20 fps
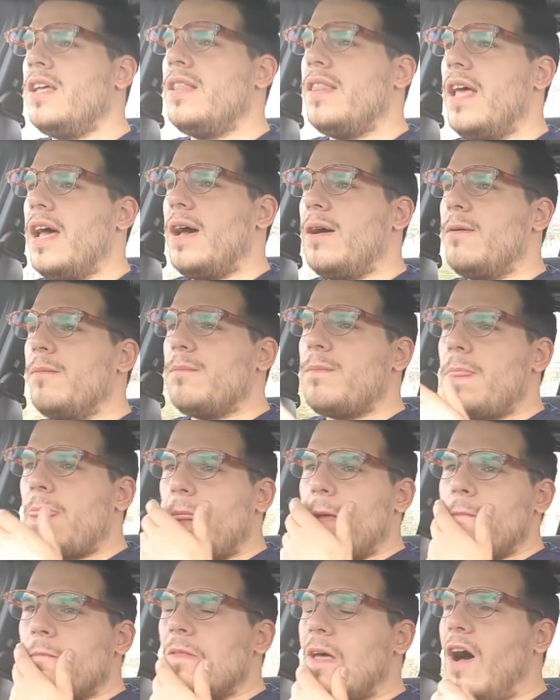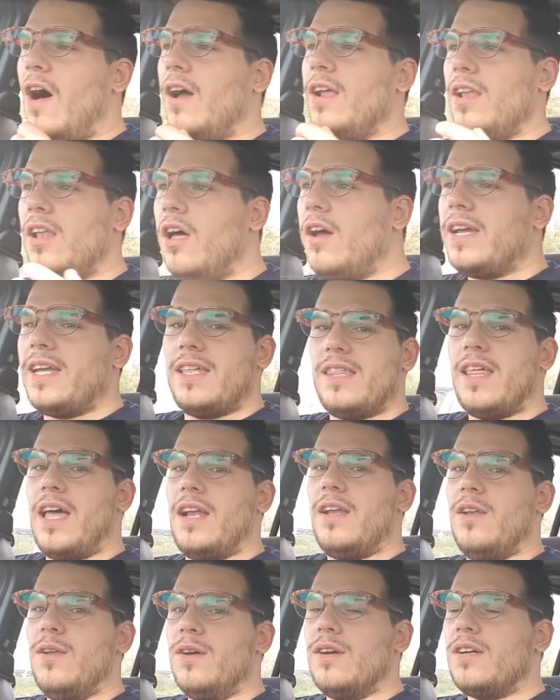Now, I like that
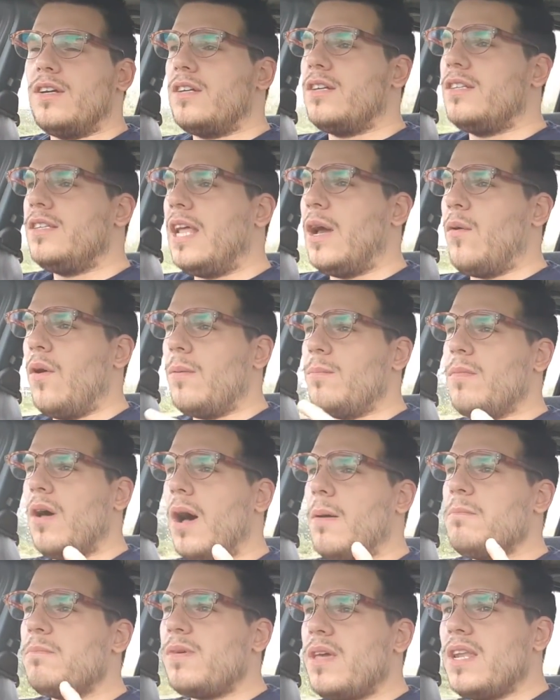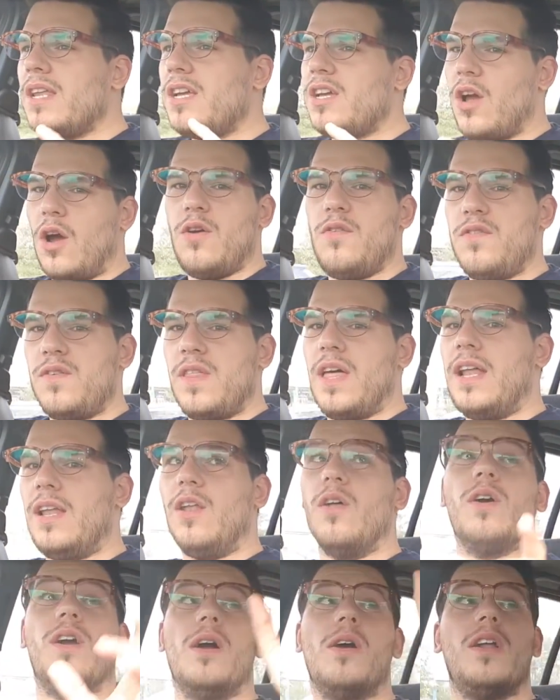look. Now I'm going to go for that
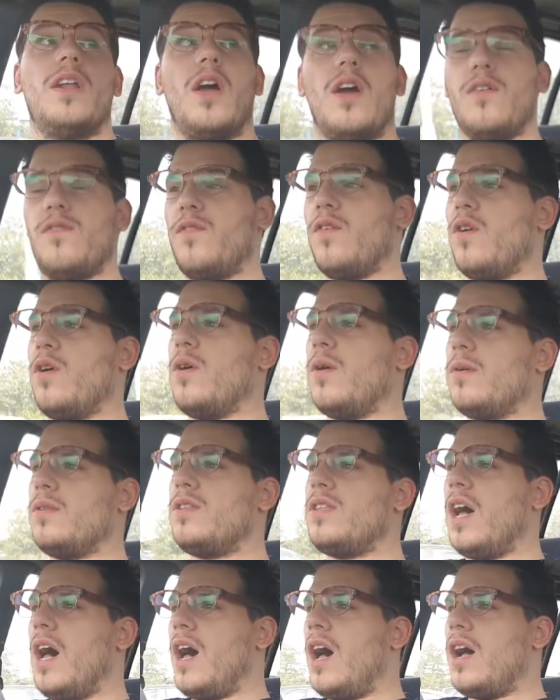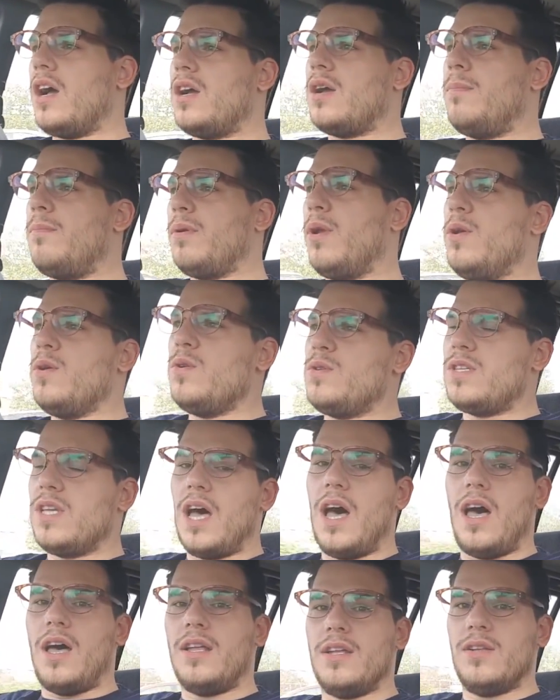look. I'm going to go for dark blue
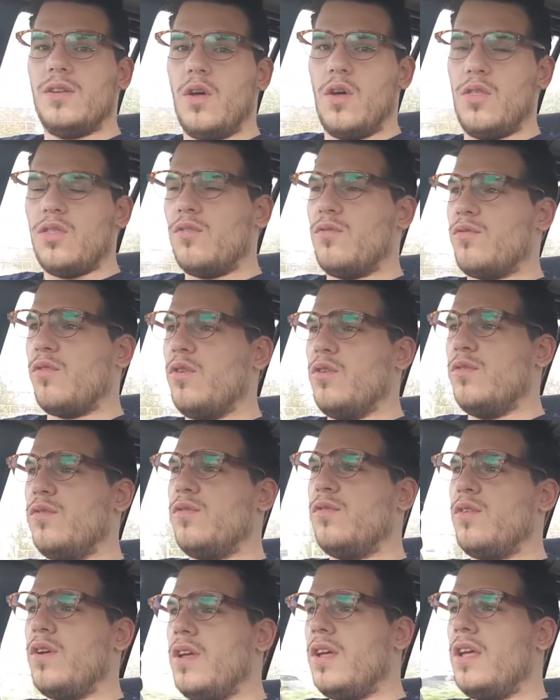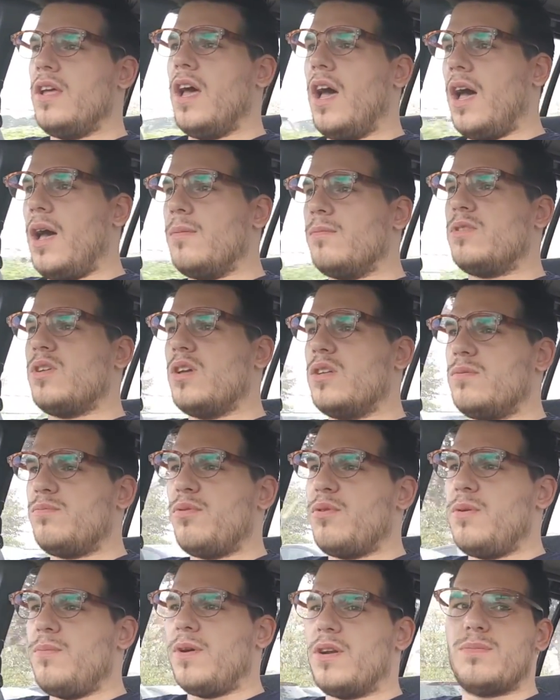tartan on the roof, so it's
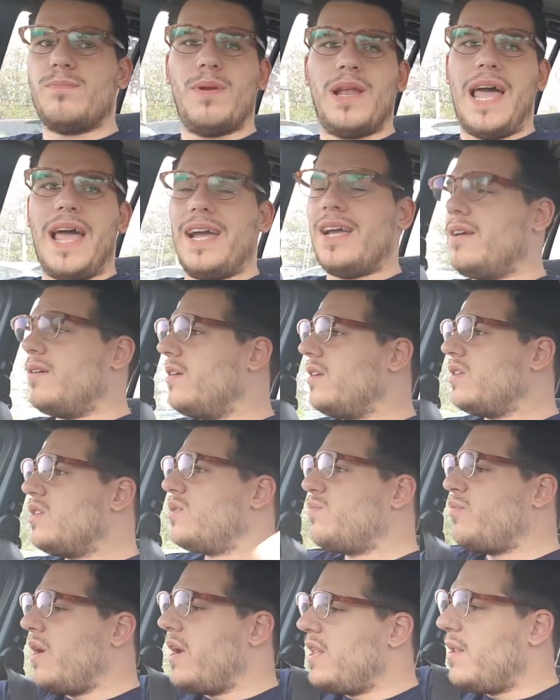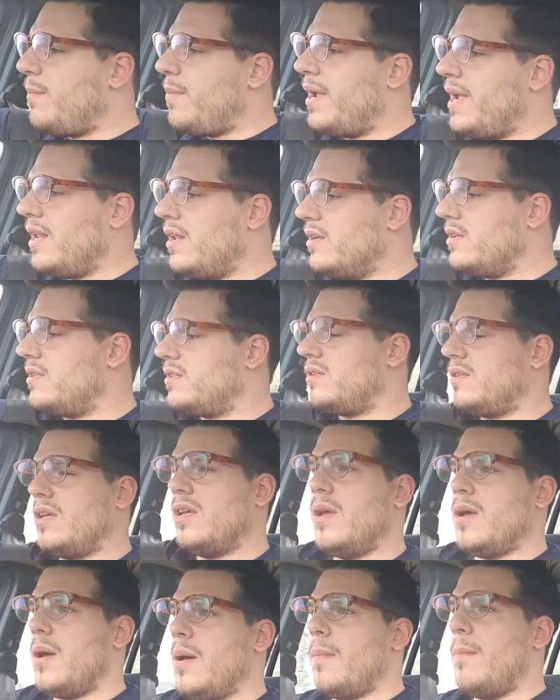pretty much black. I'm going to spray the pillars
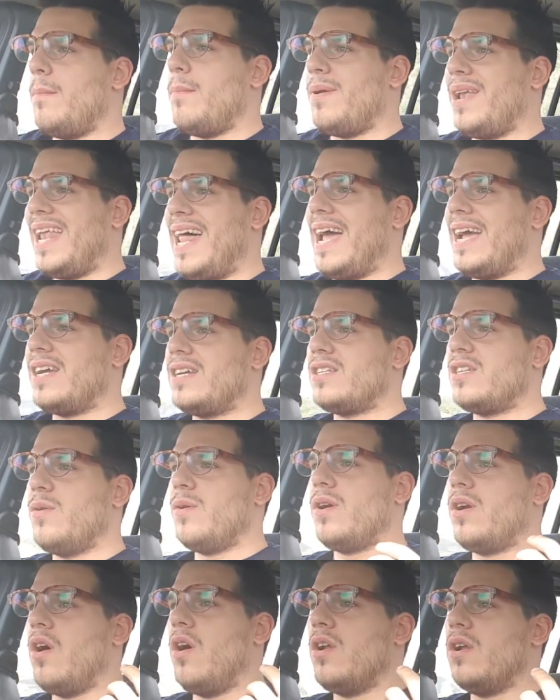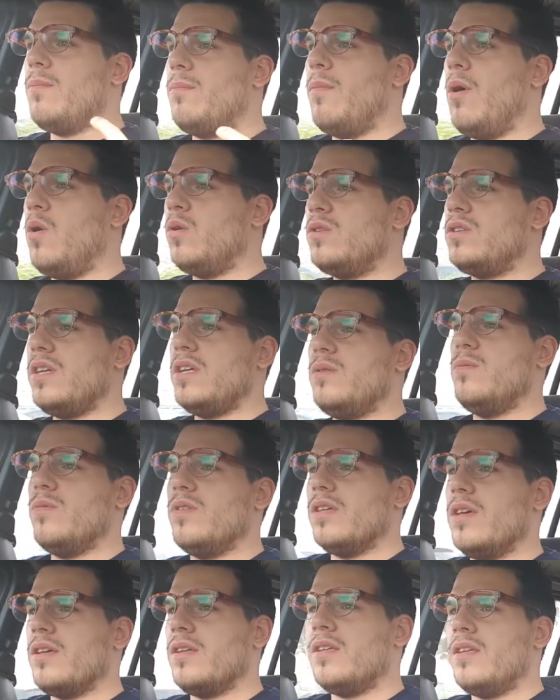black so it kind of molds in
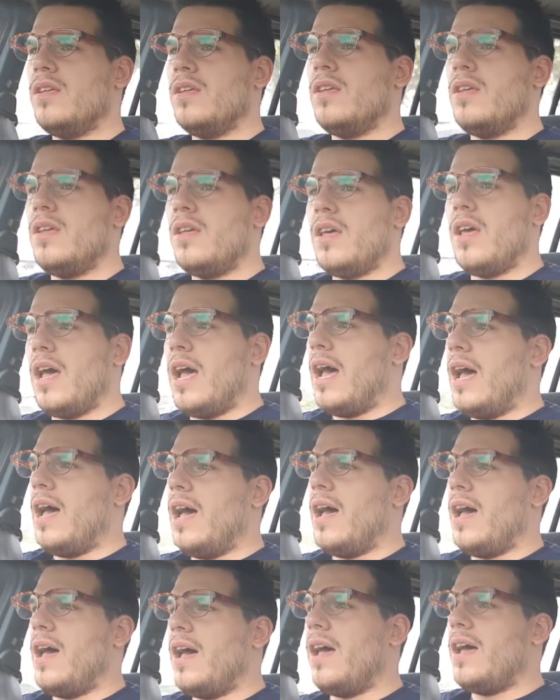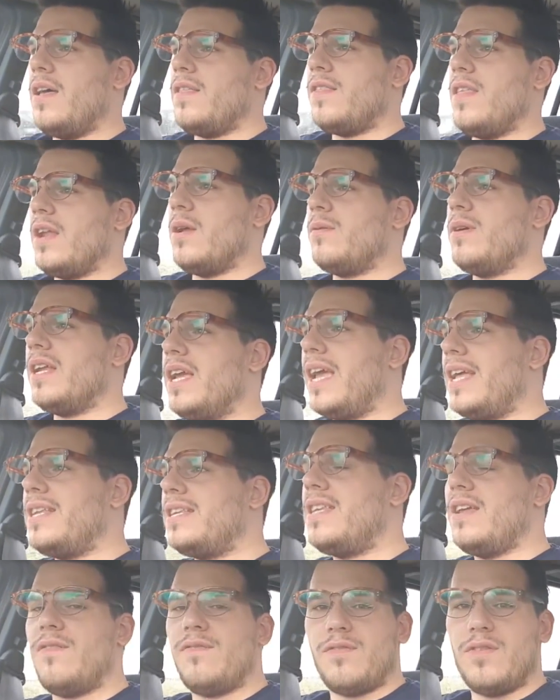with it. Then I'm going to get
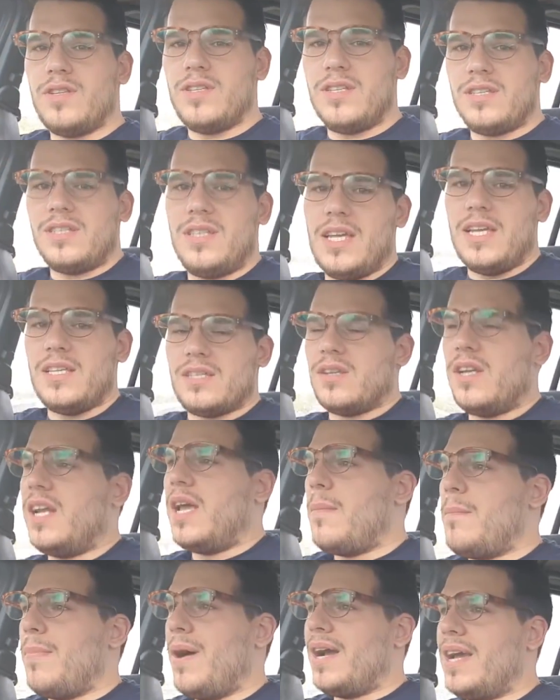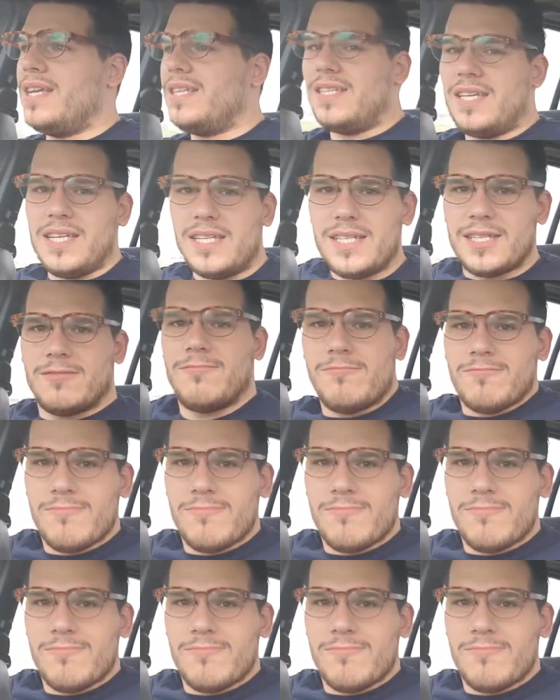different seats. I'm going to get bucket seats.